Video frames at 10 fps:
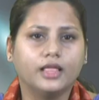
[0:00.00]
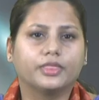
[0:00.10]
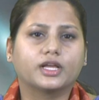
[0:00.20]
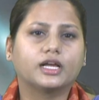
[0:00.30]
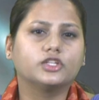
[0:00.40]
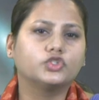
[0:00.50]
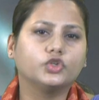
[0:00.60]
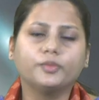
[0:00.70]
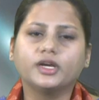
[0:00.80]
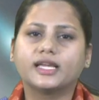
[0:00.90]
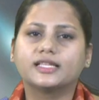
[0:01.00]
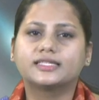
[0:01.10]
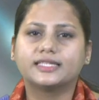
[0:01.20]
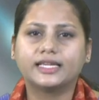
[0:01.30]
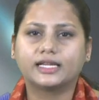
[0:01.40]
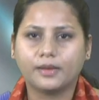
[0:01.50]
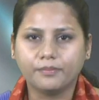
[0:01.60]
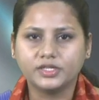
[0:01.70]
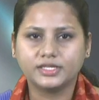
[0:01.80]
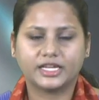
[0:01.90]
the consumer can seek
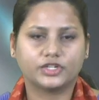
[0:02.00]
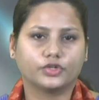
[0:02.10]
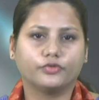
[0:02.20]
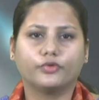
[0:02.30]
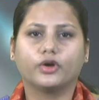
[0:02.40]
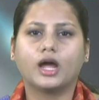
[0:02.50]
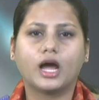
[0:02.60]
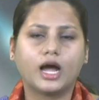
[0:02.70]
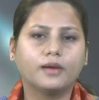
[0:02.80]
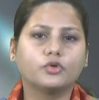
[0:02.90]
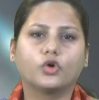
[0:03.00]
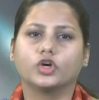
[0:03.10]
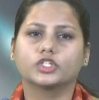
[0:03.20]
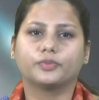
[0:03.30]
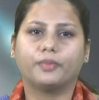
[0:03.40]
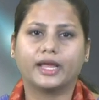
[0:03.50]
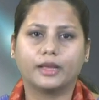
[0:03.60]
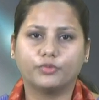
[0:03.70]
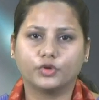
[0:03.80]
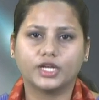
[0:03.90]
compensation for a harm caused by a
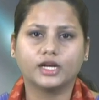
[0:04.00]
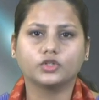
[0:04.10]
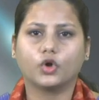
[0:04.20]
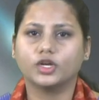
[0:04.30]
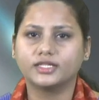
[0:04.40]
product or